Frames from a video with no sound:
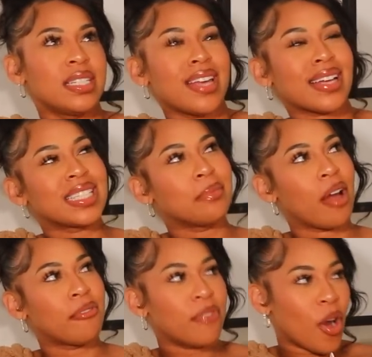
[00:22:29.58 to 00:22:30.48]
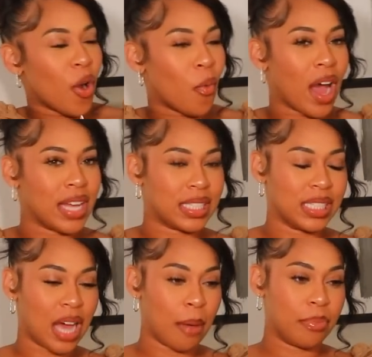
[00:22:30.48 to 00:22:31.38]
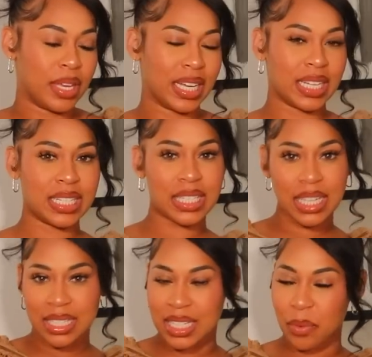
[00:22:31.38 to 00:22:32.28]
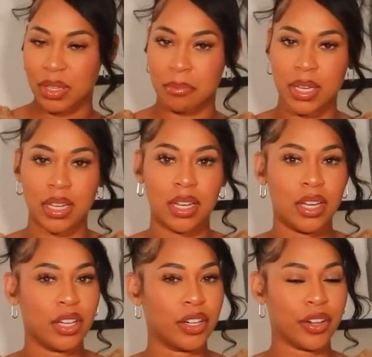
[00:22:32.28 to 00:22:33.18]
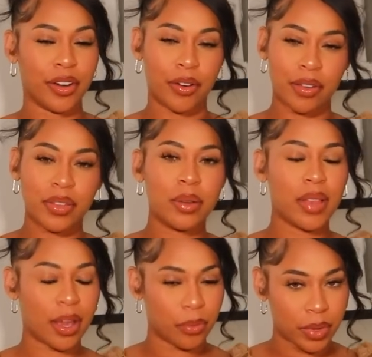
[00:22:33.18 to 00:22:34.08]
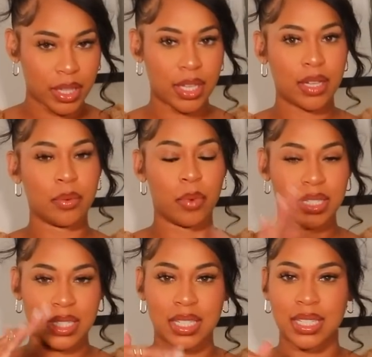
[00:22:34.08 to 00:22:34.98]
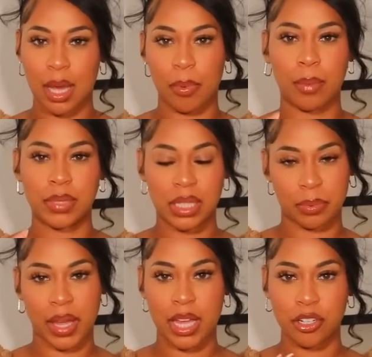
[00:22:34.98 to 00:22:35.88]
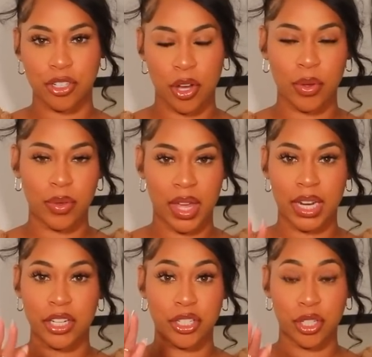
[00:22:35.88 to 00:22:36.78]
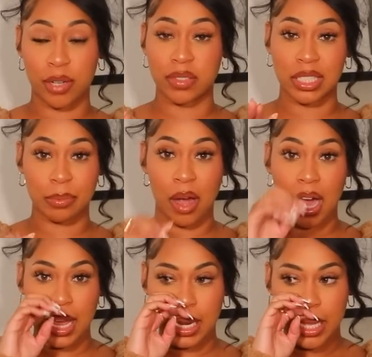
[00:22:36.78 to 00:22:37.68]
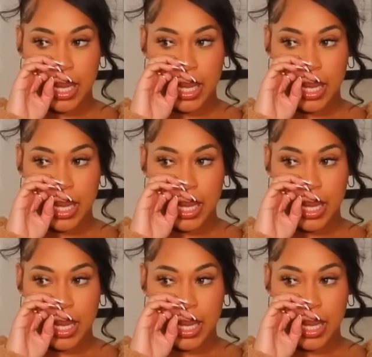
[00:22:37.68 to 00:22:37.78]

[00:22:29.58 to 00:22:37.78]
texting my phone? Why is he not being consistent with me? Girl, if he like really wants to step up to the plate and show you that he deserves a spot,